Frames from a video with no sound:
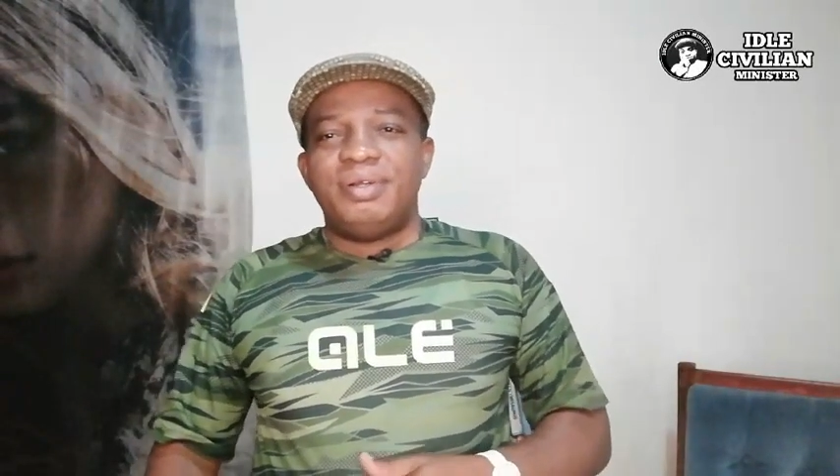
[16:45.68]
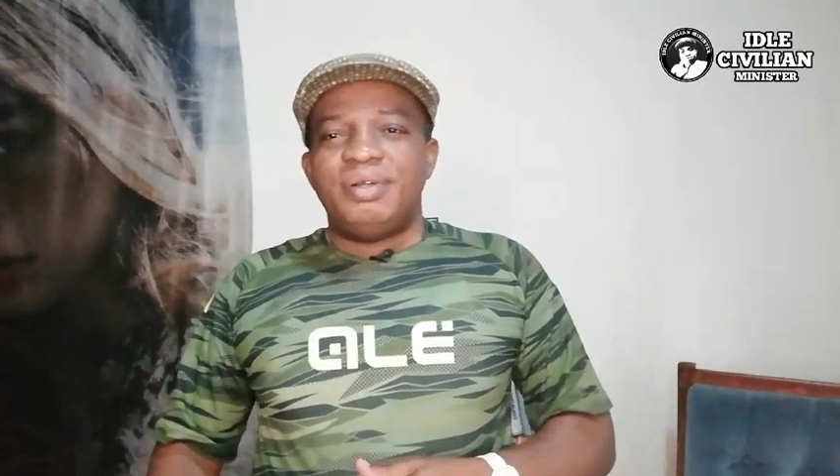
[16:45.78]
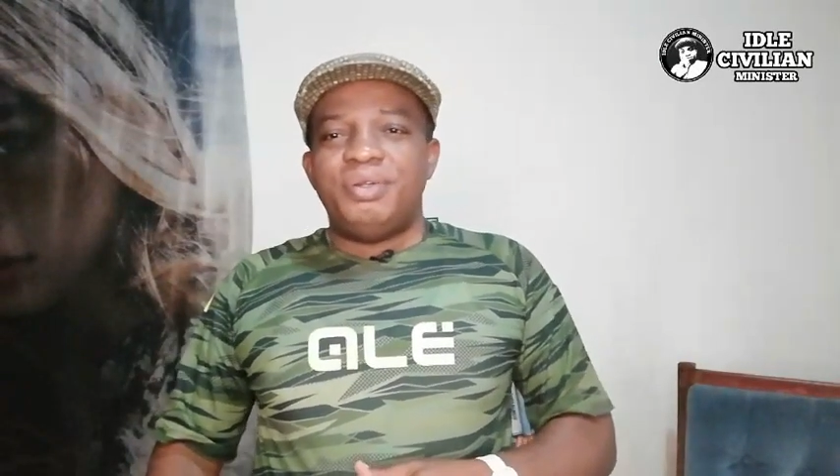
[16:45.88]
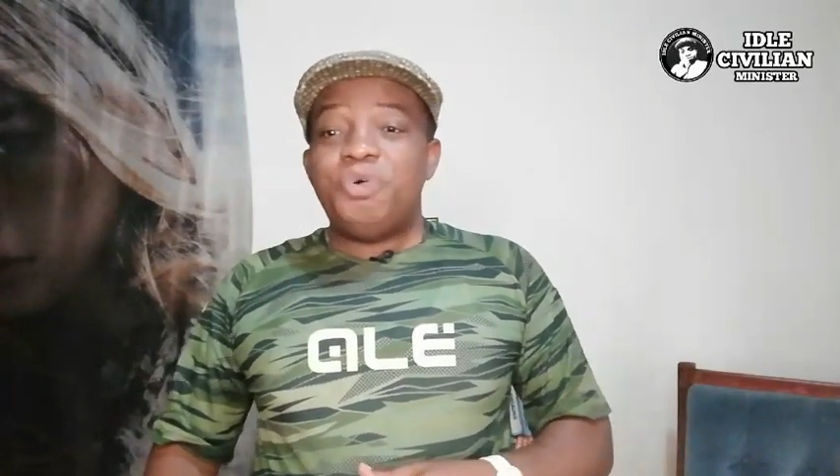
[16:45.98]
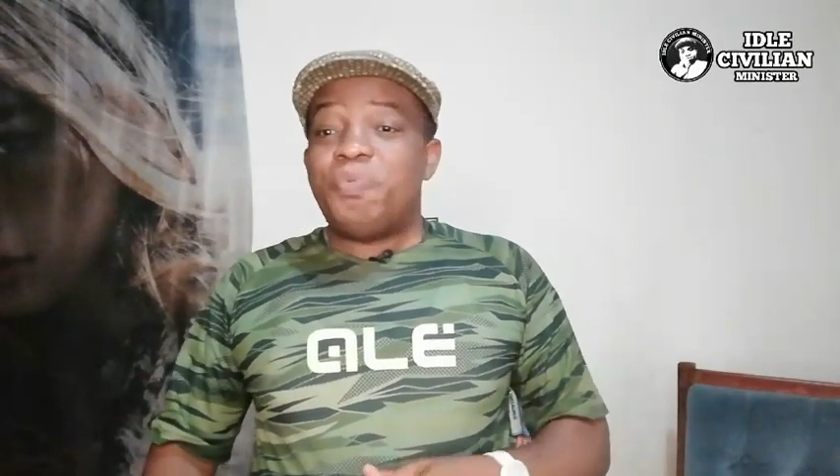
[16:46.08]

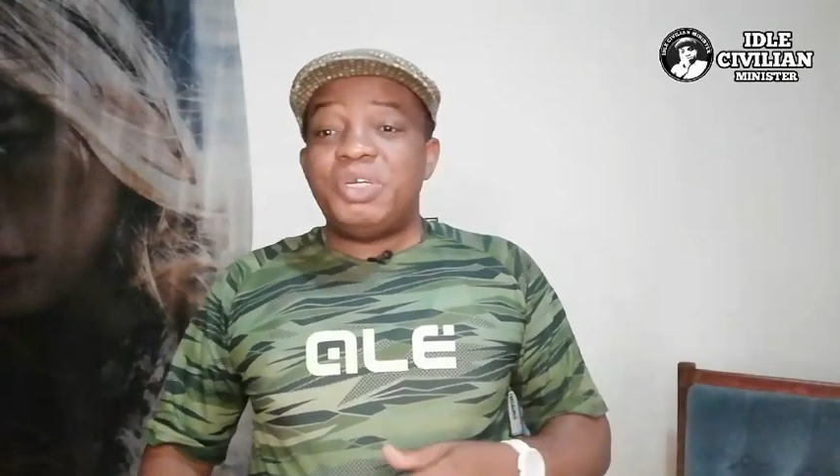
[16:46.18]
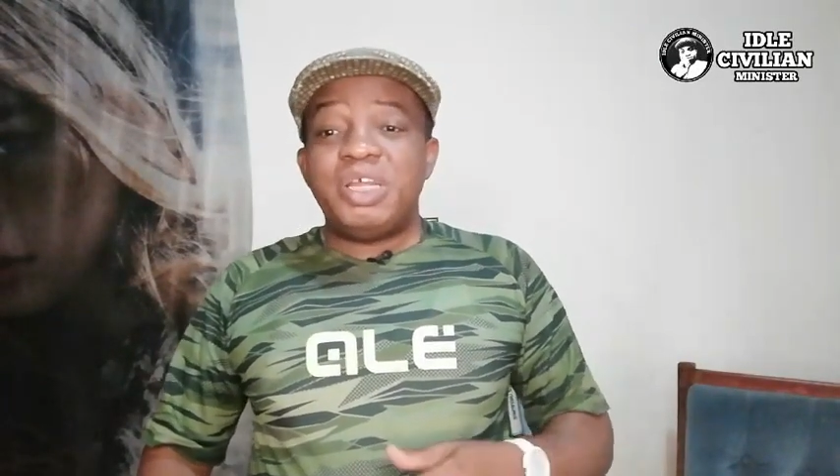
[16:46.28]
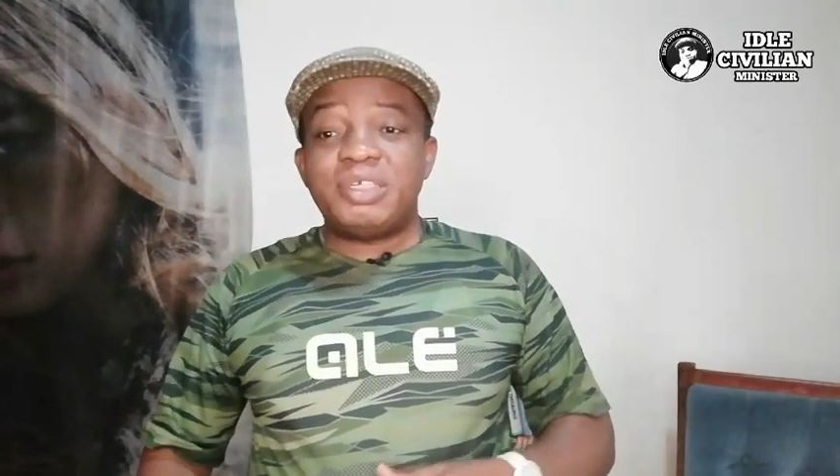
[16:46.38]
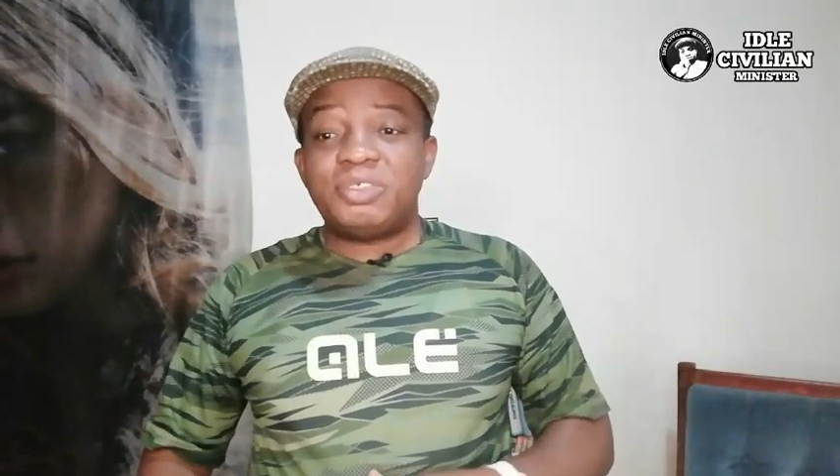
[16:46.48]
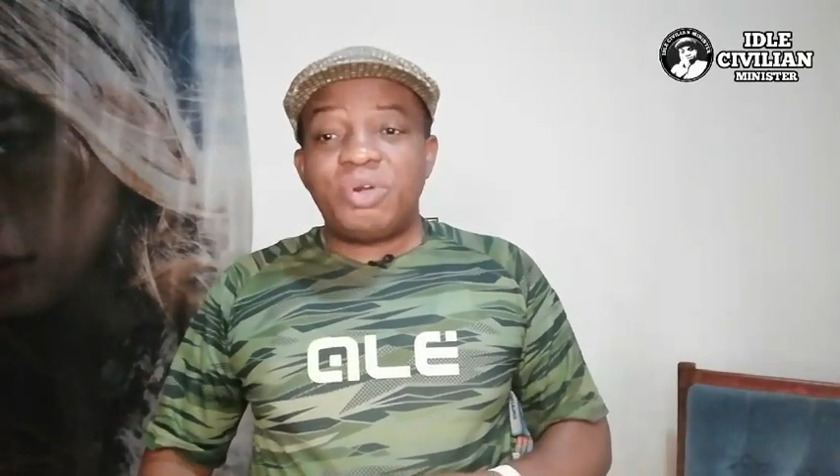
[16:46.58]
Nobody
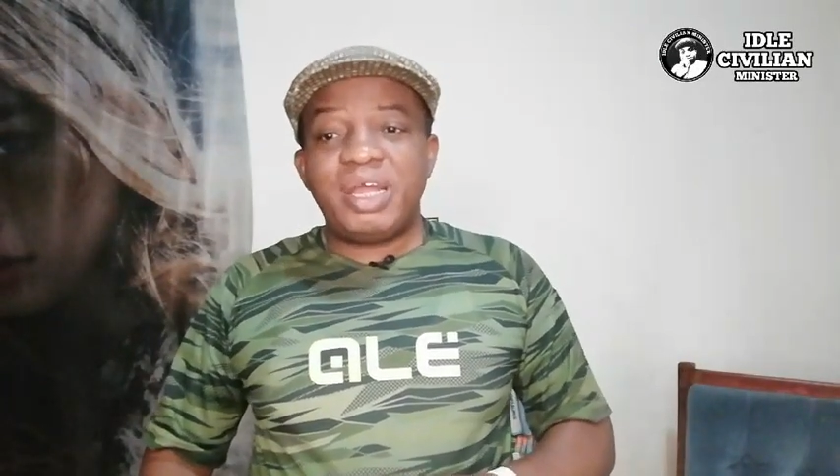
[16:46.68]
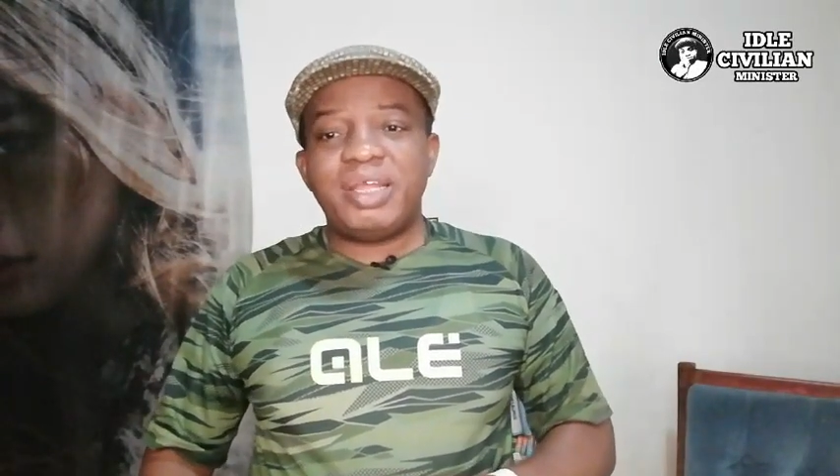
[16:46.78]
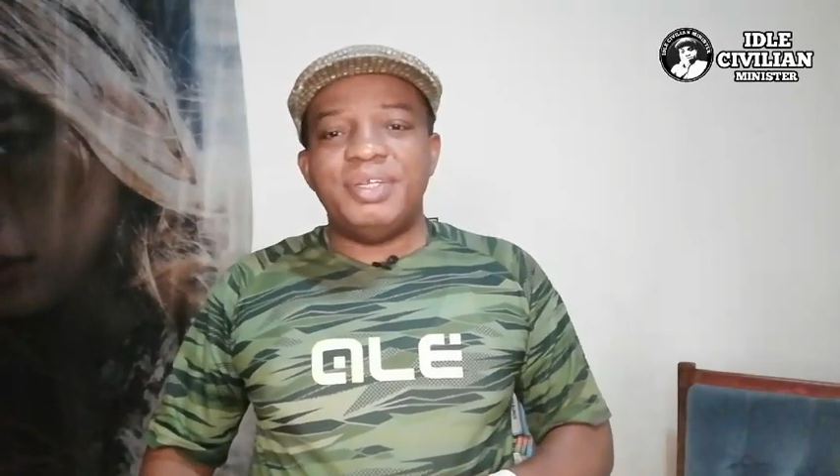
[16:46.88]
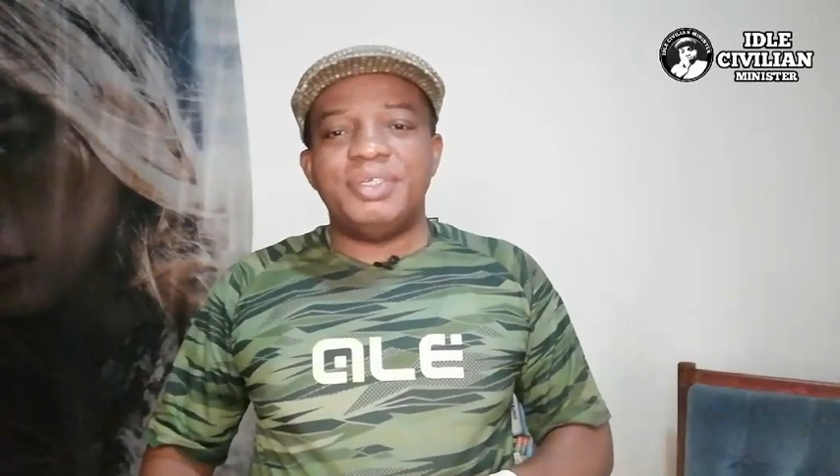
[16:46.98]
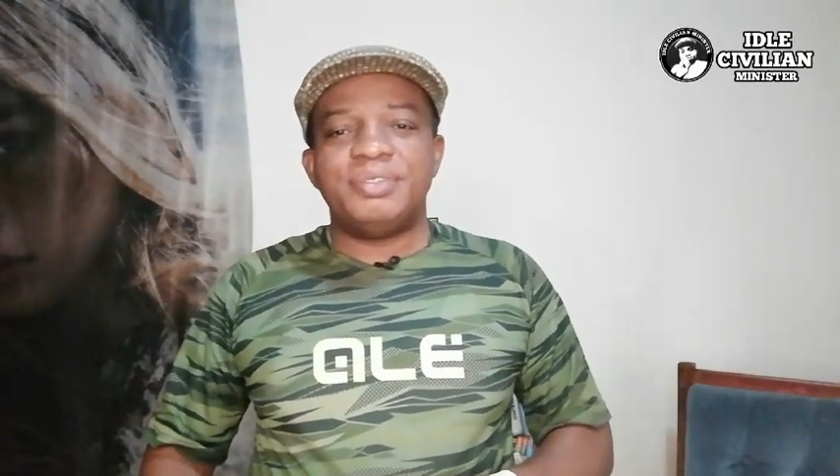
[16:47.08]
has
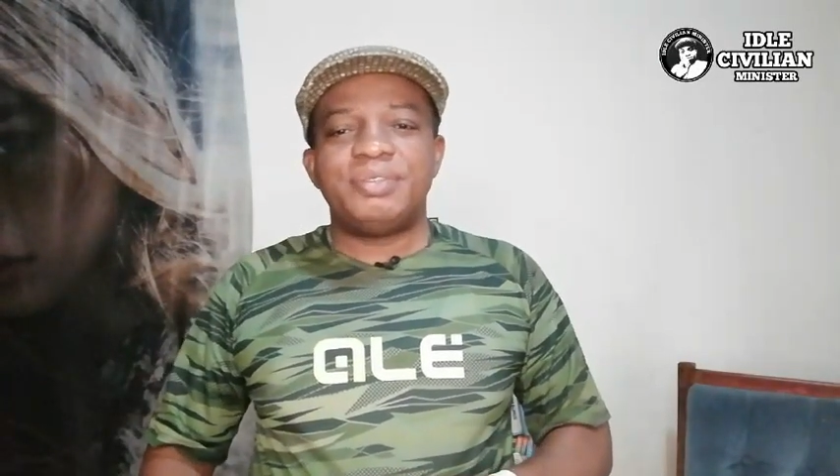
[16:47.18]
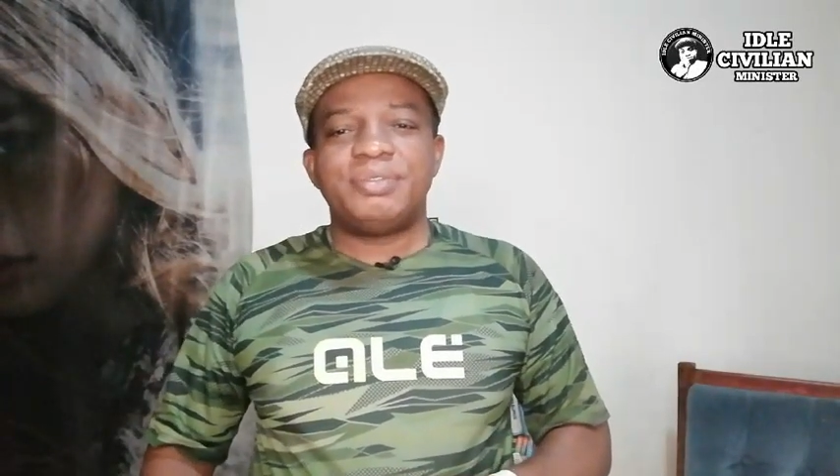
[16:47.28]
tried